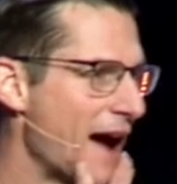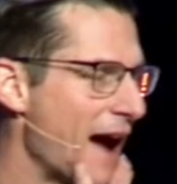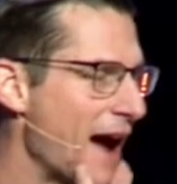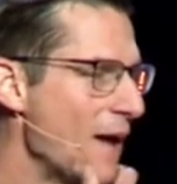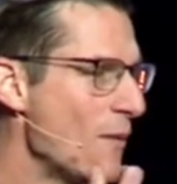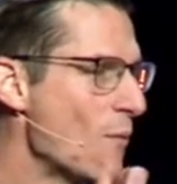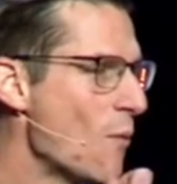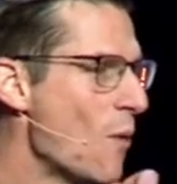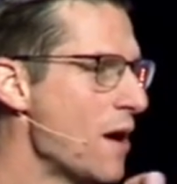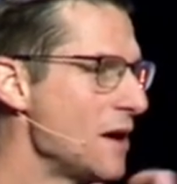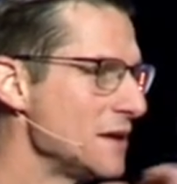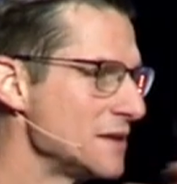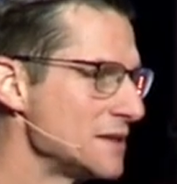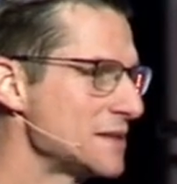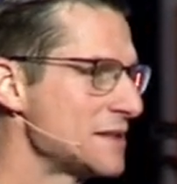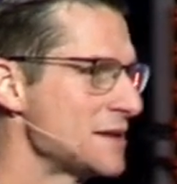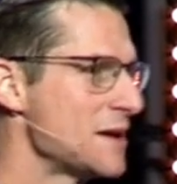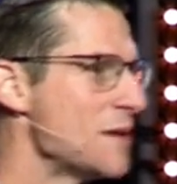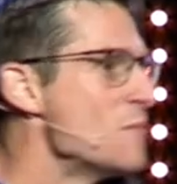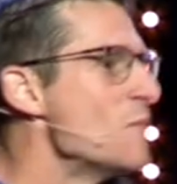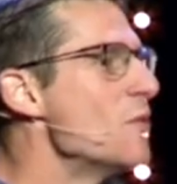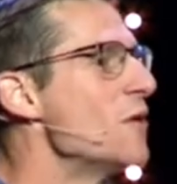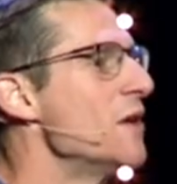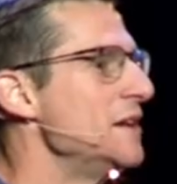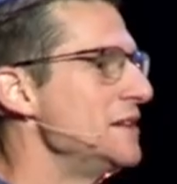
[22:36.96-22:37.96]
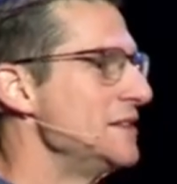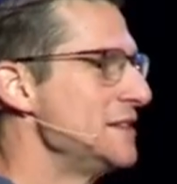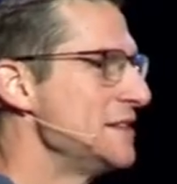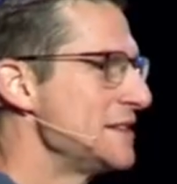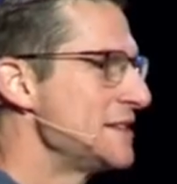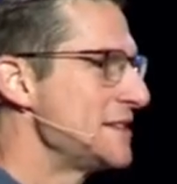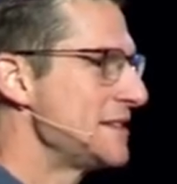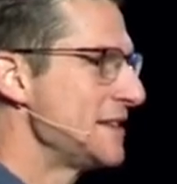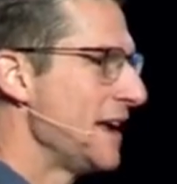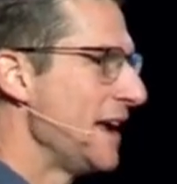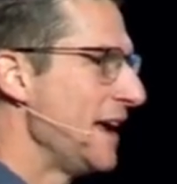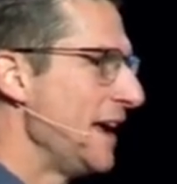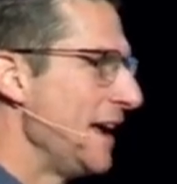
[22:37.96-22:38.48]
I want someone to
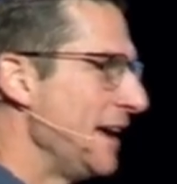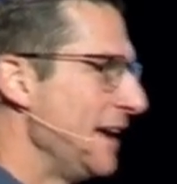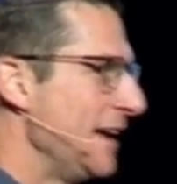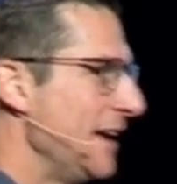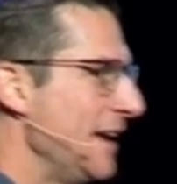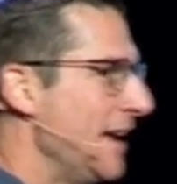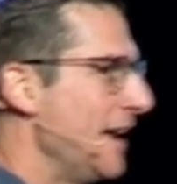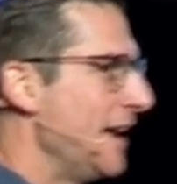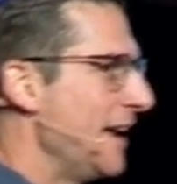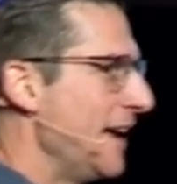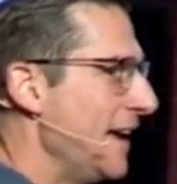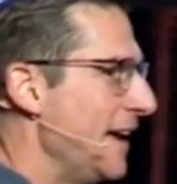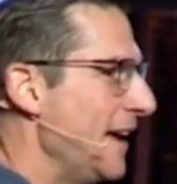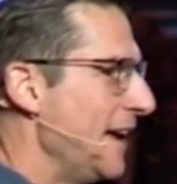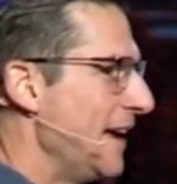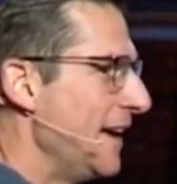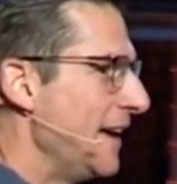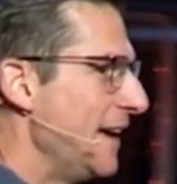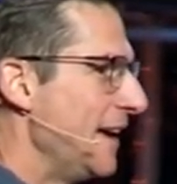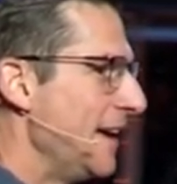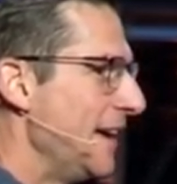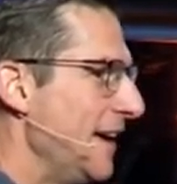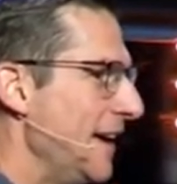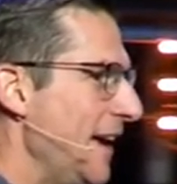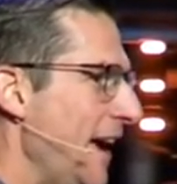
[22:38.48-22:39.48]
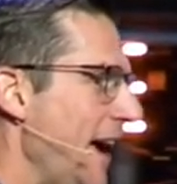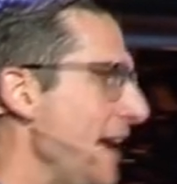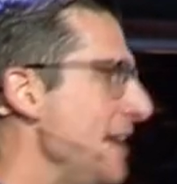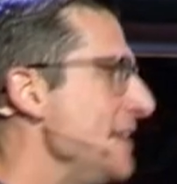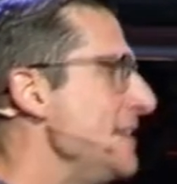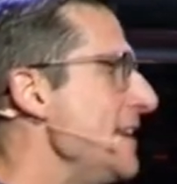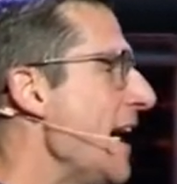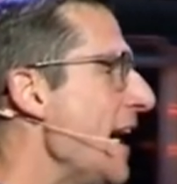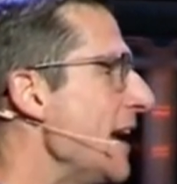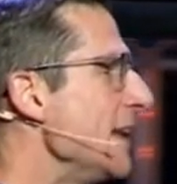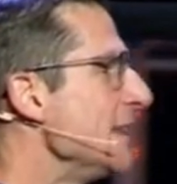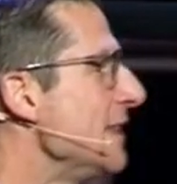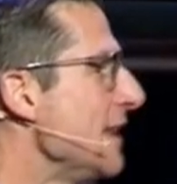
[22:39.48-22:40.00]
say, hey,
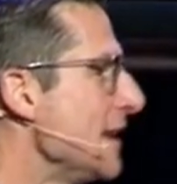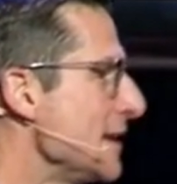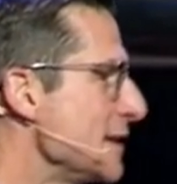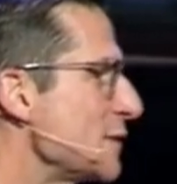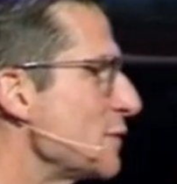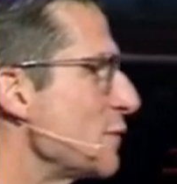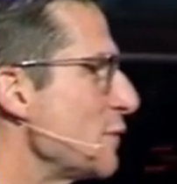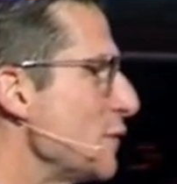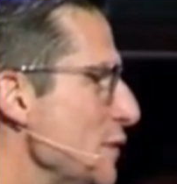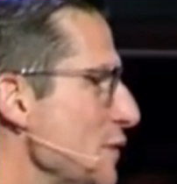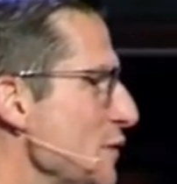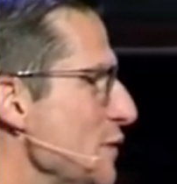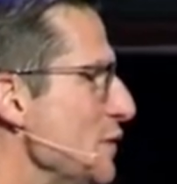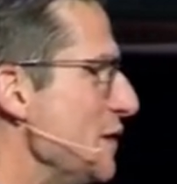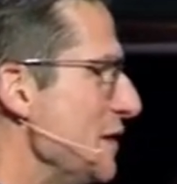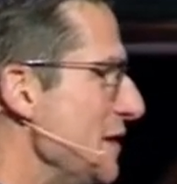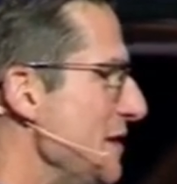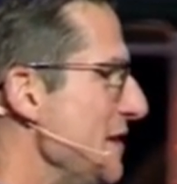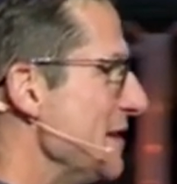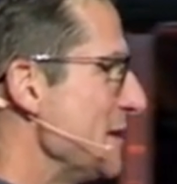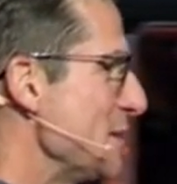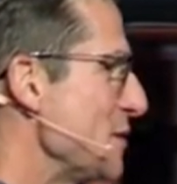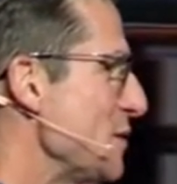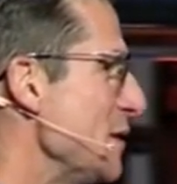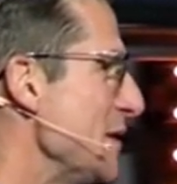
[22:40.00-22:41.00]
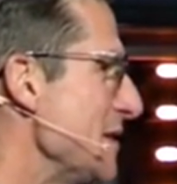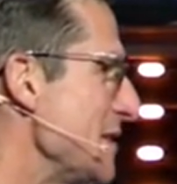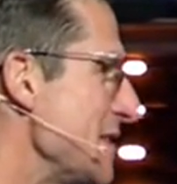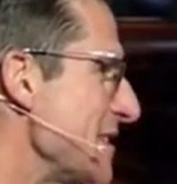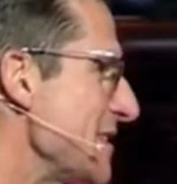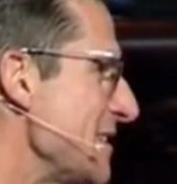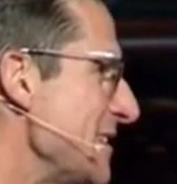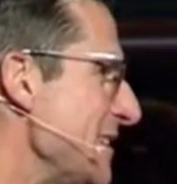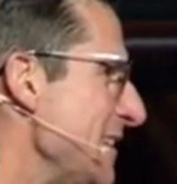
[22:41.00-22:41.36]
dad, thanks for doing the dishes.